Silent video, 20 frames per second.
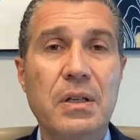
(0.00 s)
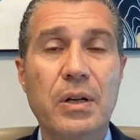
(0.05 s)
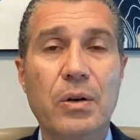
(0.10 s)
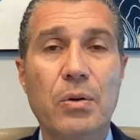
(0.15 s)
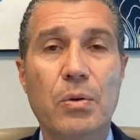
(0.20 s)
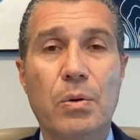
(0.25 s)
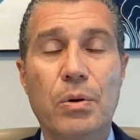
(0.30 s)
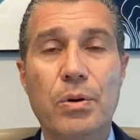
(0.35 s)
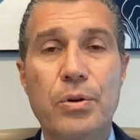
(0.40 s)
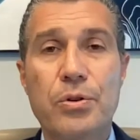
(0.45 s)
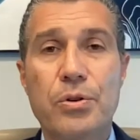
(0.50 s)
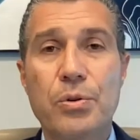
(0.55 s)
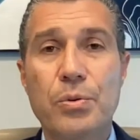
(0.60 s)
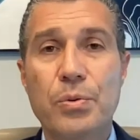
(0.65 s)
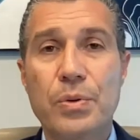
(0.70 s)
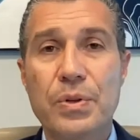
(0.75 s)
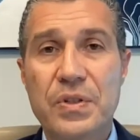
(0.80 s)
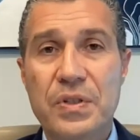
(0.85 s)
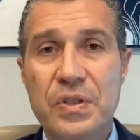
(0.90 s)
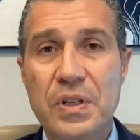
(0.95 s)
in order
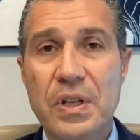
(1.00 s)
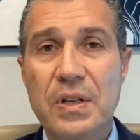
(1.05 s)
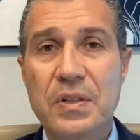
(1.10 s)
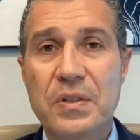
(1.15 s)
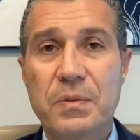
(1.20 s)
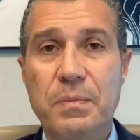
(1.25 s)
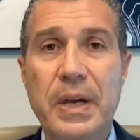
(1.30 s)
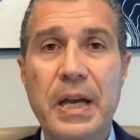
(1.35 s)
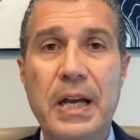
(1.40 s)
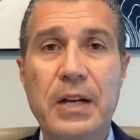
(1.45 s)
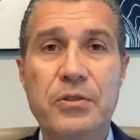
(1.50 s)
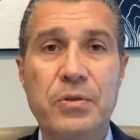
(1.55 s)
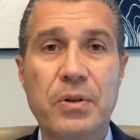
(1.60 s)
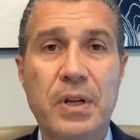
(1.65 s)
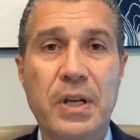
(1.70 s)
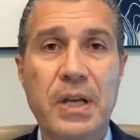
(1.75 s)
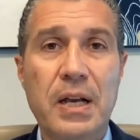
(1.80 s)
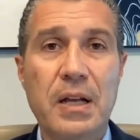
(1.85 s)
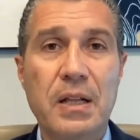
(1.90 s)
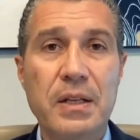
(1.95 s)
to assist
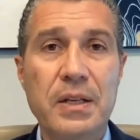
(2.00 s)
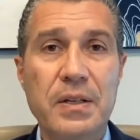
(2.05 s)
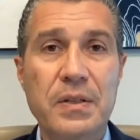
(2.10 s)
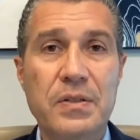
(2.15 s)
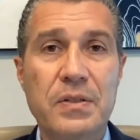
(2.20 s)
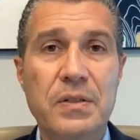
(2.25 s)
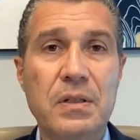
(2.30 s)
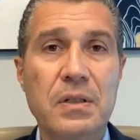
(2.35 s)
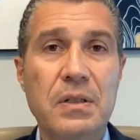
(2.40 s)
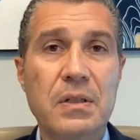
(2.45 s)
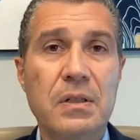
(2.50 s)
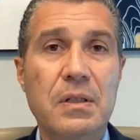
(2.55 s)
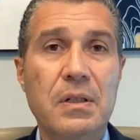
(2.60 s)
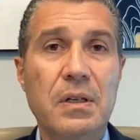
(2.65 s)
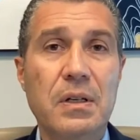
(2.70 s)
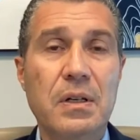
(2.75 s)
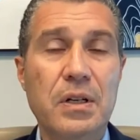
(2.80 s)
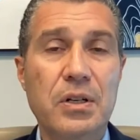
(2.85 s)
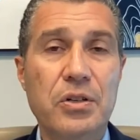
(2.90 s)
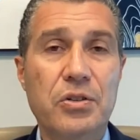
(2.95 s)
Patrick Kelly's
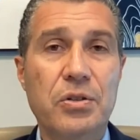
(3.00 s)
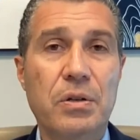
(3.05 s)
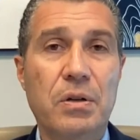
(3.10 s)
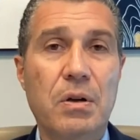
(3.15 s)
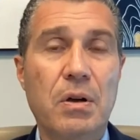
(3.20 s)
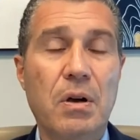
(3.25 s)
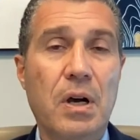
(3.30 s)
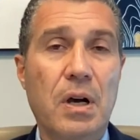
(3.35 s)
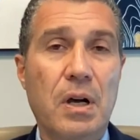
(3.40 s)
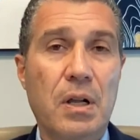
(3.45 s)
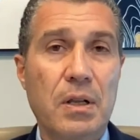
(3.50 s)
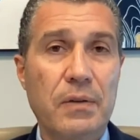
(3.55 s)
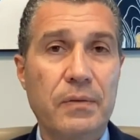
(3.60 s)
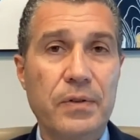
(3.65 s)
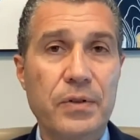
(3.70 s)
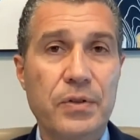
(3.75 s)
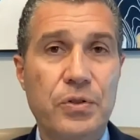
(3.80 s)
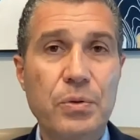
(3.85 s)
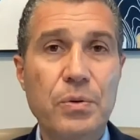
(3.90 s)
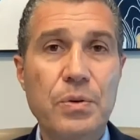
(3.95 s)
initial call
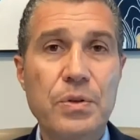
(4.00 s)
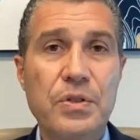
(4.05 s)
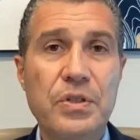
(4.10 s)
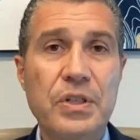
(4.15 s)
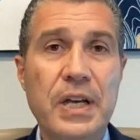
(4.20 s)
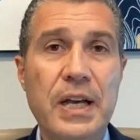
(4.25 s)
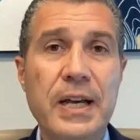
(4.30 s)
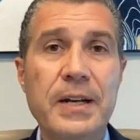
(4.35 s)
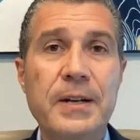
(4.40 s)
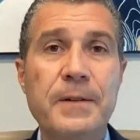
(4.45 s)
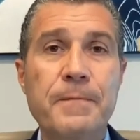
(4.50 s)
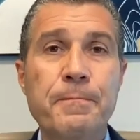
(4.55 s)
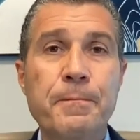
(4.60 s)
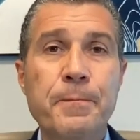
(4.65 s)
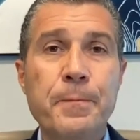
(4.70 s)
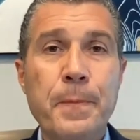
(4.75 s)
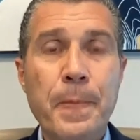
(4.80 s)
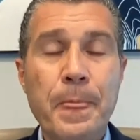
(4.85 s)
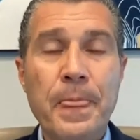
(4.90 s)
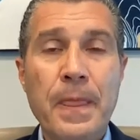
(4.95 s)
of a suicide
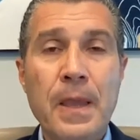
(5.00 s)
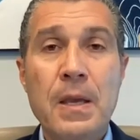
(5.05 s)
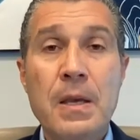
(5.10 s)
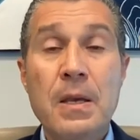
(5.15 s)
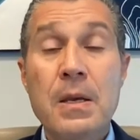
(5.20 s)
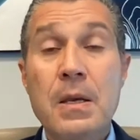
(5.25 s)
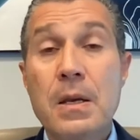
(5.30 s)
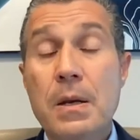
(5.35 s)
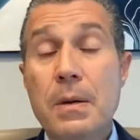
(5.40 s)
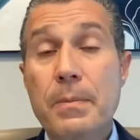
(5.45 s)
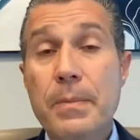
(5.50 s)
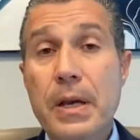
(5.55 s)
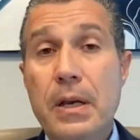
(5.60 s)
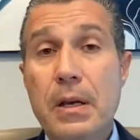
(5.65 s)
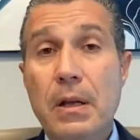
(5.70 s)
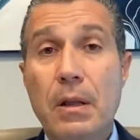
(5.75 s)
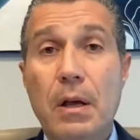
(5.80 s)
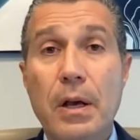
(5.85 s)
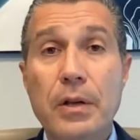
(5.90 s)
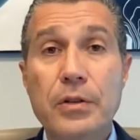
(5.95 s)
make
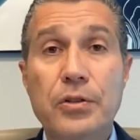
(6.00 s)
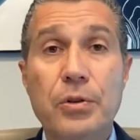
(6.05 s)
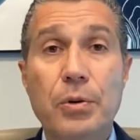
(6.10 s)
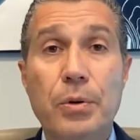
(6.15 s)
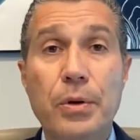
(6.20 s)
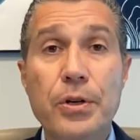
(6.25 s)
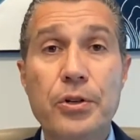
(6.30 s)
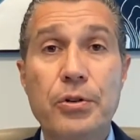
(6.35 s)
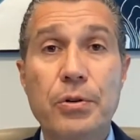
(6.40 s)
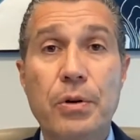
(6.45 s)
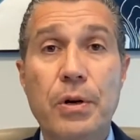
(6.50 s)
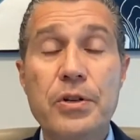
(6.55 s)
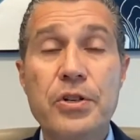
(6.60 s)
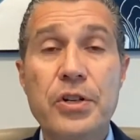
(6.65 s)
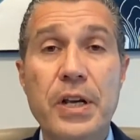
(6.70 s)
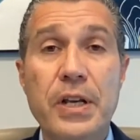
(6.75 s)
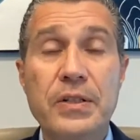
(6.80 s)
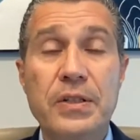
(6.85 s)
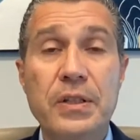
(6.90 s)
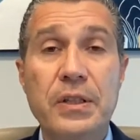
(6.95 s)
a long story short,
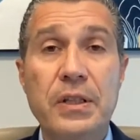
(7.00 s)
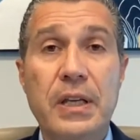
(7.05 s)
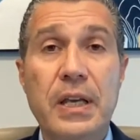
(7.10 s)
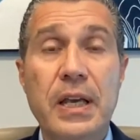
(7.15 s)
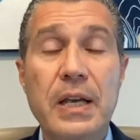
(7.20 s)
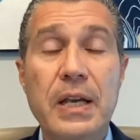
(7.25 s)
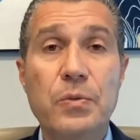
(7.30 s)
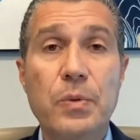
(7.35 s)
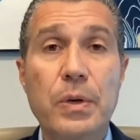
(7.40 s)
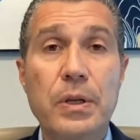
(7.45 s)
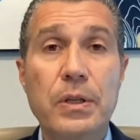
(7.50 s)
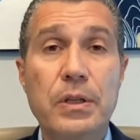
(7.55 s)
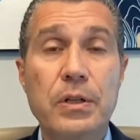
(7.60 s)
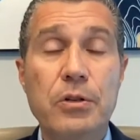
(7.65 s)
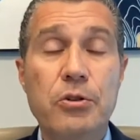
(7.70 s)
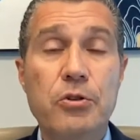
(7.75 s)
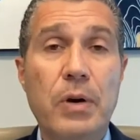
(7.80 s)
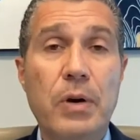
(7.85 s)
Jason, the case went to